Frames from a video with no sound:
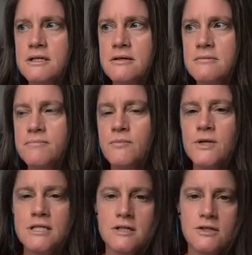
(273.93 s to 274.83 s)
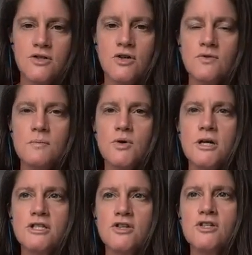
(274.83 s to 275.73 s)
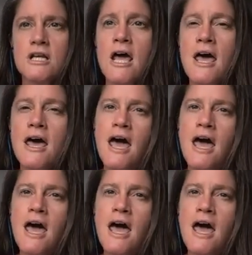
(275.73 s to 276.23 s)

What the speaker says: it a good choice with poor execution?